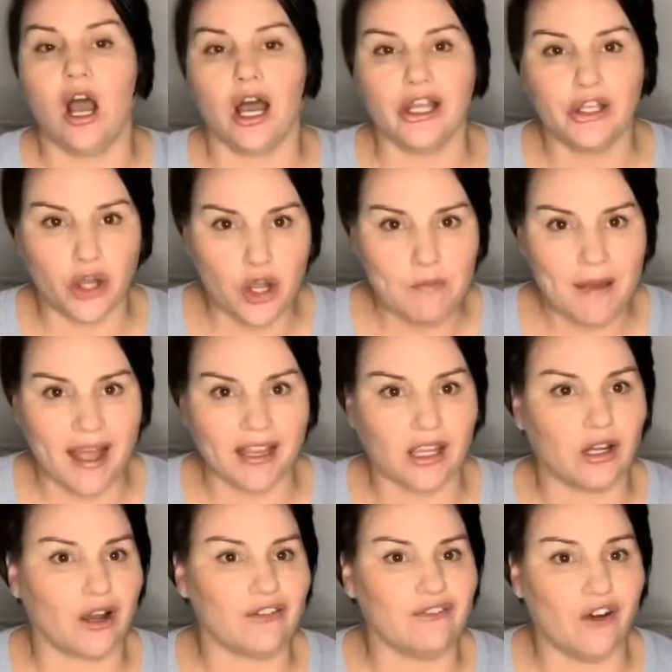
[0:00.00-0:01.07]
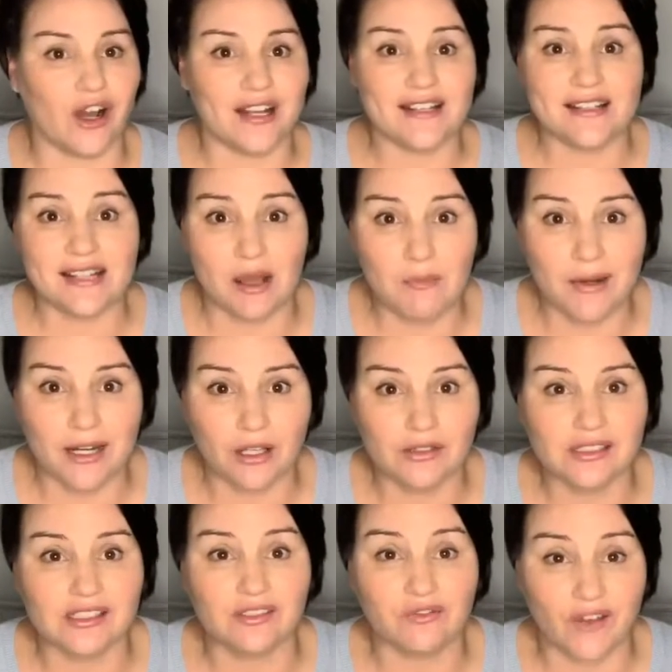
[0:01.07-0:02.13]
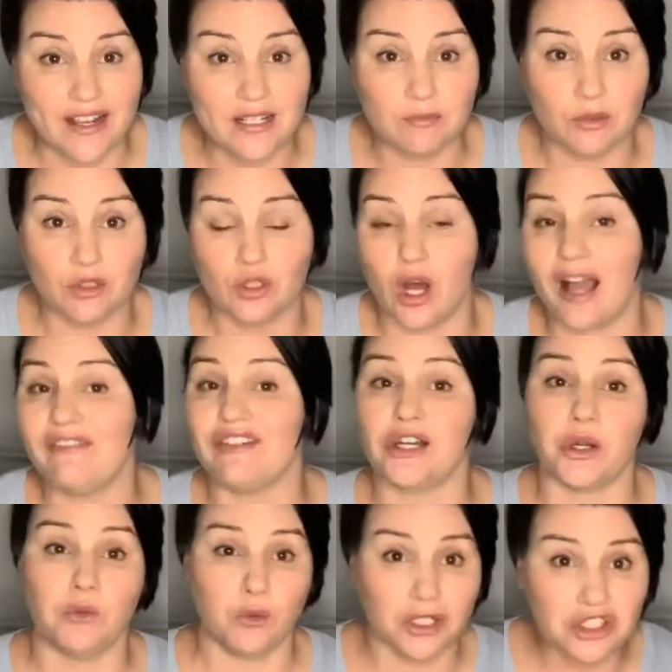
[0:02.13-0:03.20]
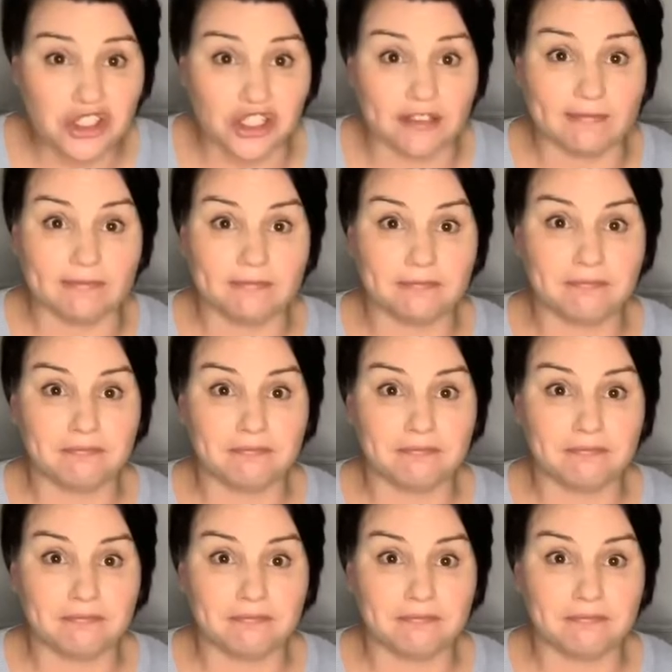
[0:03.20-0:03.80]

I go back and I find someone else's Facebook Live and I watch it.